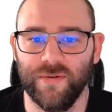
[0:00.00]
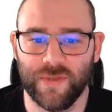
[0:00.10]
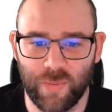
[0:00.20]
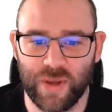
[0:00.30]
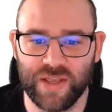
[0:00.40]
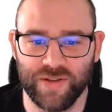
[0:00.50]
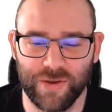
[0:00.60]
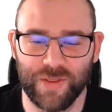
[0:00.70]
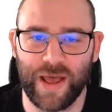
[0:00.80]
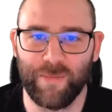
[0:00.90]
then we can
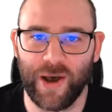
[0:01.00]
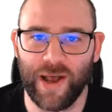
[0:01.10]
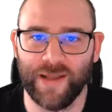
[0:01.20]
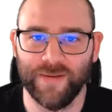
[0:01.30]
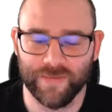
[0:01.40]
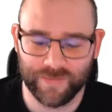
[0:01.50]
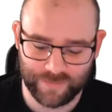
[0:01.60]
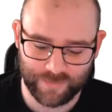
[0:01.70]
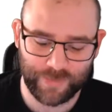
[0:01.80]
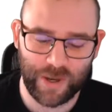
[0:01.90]
do that by
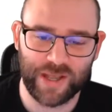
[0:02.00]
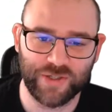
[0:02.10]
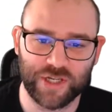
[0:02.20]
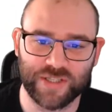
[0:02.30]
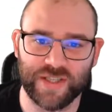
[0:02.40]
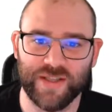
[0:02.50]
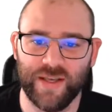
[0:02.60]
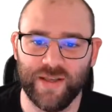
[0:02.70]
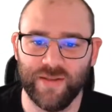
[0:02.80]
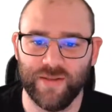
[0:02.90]
adjusting
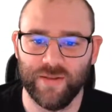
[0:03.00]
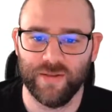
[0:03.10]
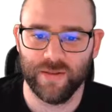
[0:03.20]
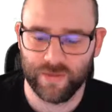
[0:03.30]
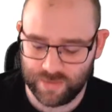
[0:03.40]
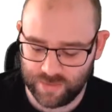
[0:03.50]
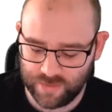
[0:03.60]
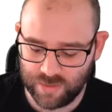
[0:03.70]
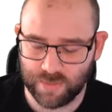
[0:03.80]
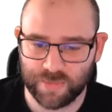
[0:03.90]
the
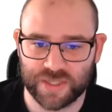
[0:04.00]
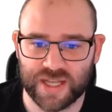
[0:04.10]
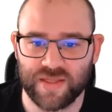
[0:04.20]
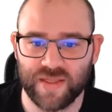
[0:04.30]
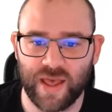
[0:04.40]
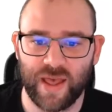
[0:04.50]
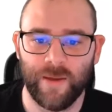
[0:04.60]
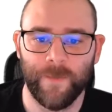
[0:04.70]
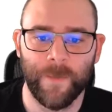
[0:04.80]
percent there.